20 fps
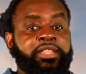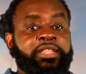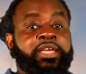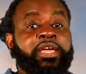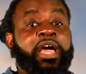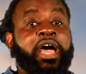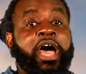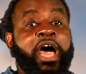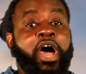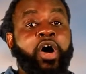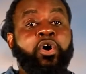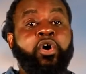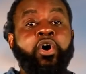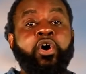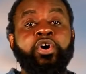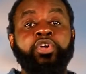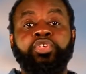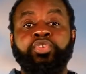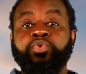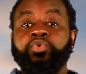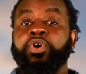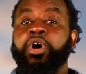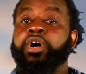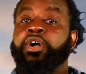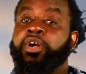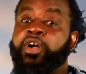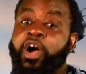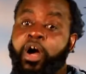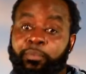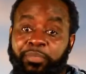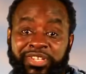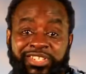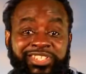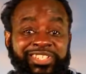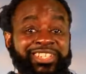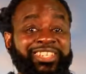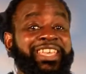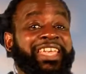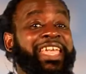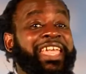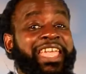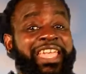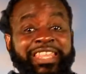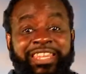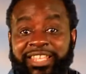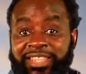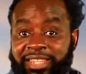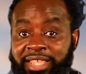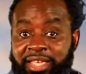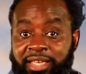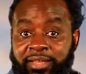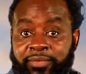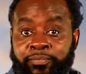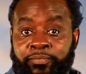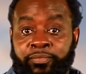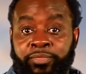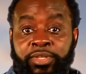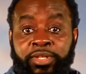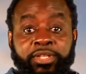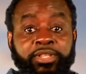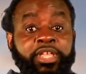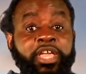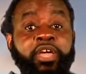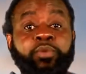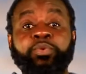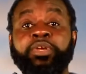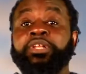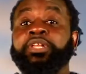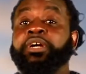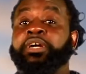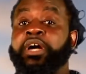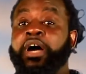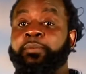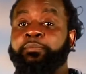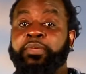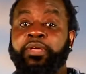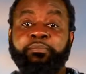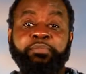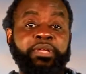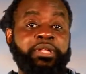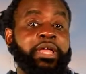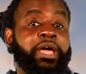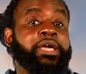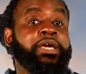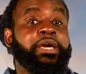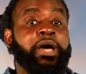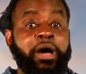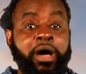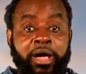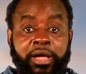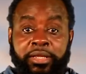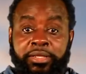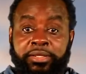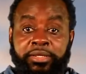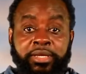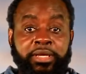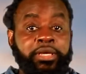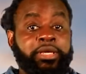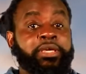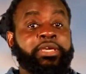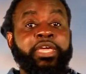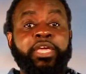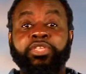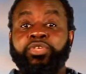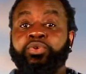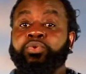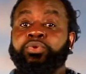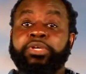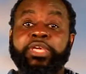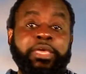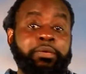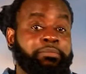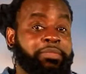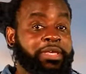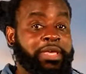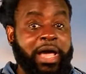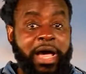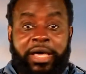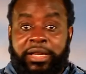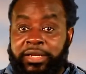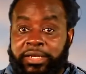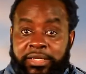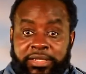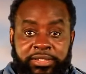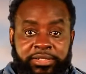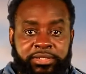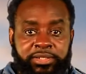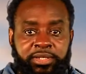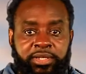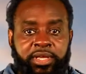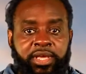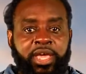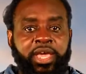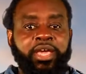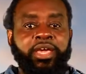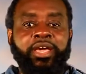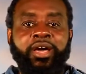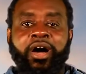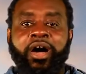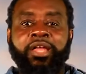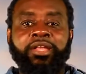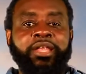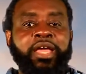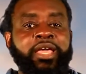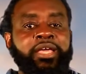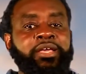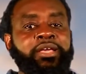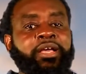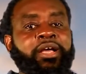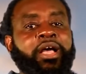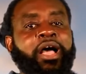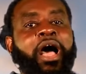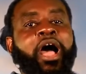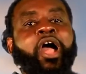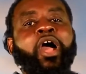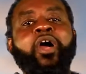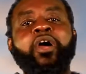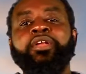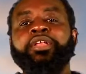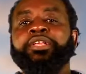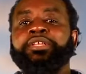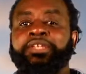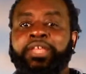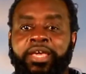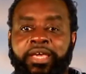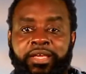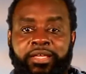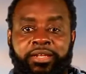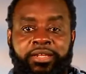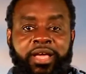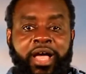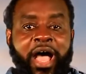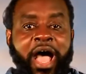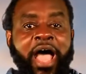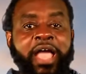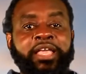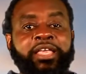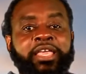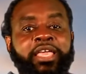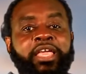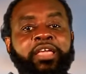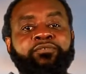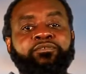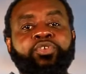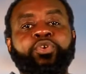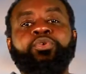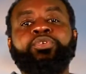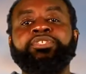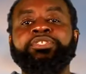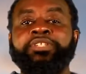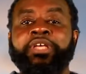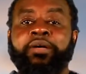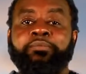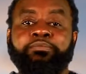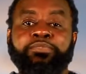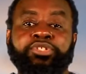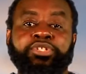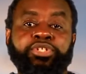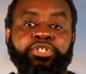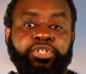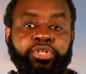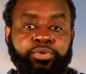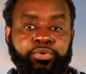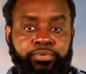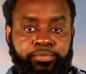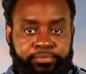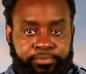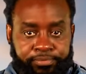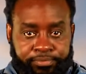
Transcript: then how are you accomplishing anything? Then we look up and be like, God, can you get me out of this? And God like, I already did. I gave you something to do.